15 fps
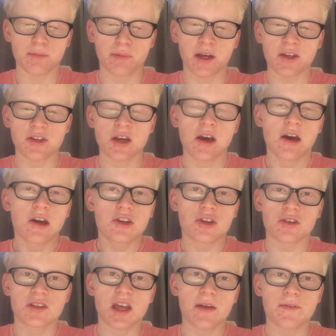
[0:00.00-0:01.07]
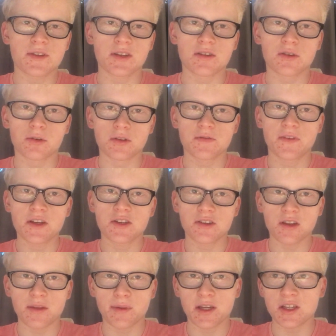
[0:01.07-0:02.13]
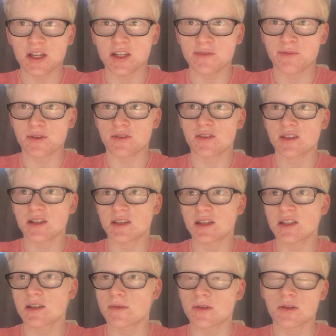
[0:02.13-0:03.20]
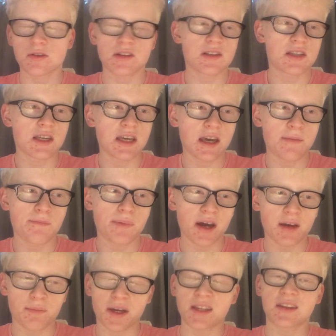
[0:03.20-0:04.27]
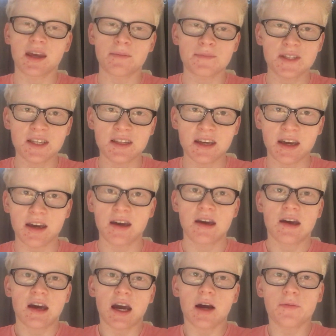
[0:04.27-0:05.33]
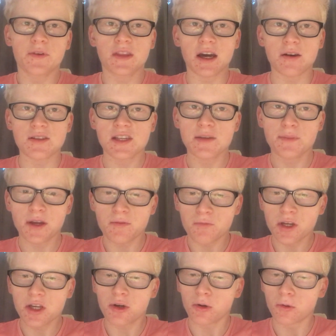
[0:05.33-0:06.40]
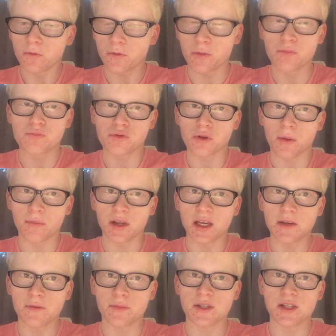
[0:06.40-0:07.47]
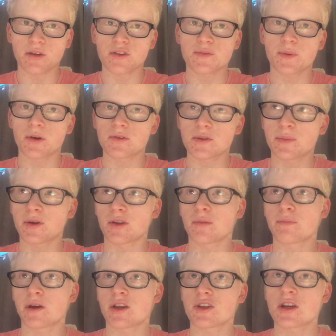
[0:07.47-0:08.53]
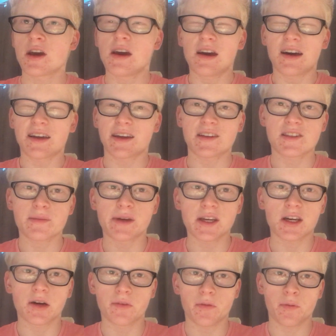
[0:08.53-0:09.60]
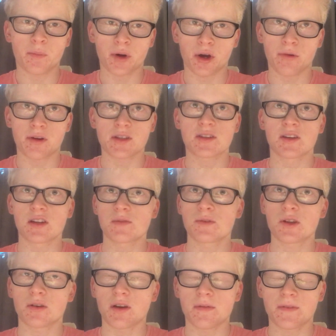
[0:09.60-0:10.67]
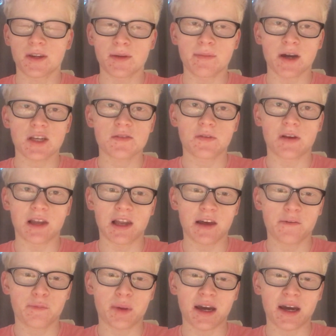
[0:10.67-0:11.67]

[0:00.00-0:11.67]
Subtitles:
the bench. Josh Davison, of course, featured on the bench against Bristol City, so it was good to see him back. Ben Dempsey there. Alfie Doughty being recalled from Bromley from his loan spell to be on the bench, I guess to make cover for Purrington, as we don't have any match fit left